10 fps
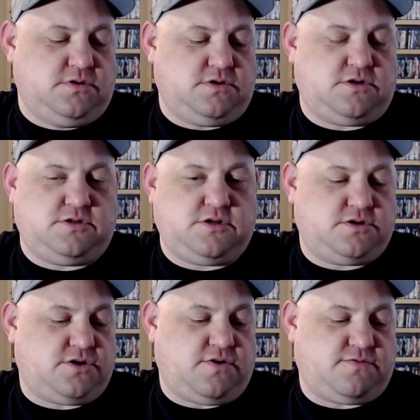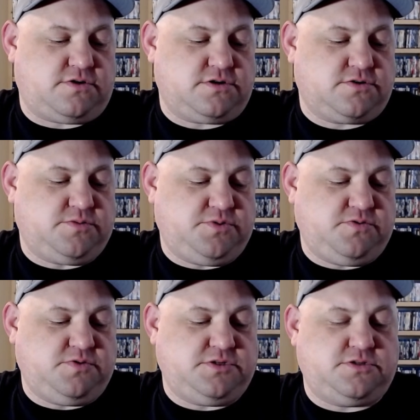Another Dolph Lundgren
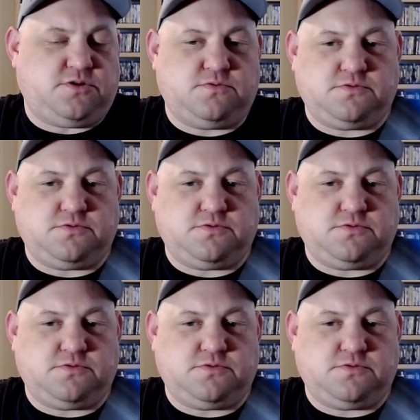movie, Don't